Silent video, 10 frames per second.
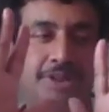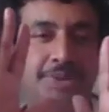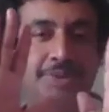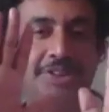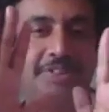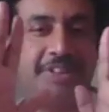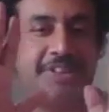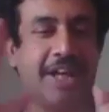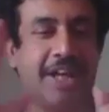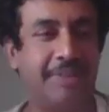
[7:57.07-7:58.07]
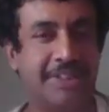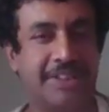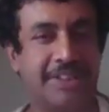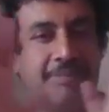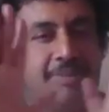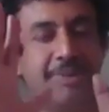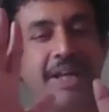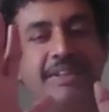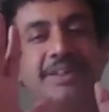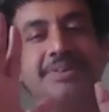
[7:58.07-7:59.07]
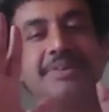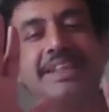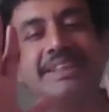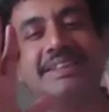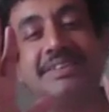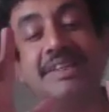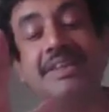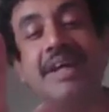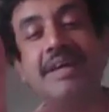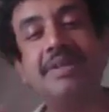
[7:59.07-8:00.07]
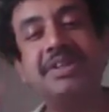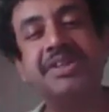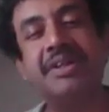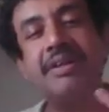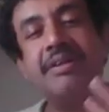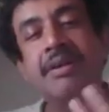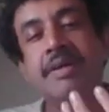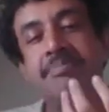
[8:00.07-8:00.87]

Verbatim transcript: two different dimensions come together to create a three-dimensional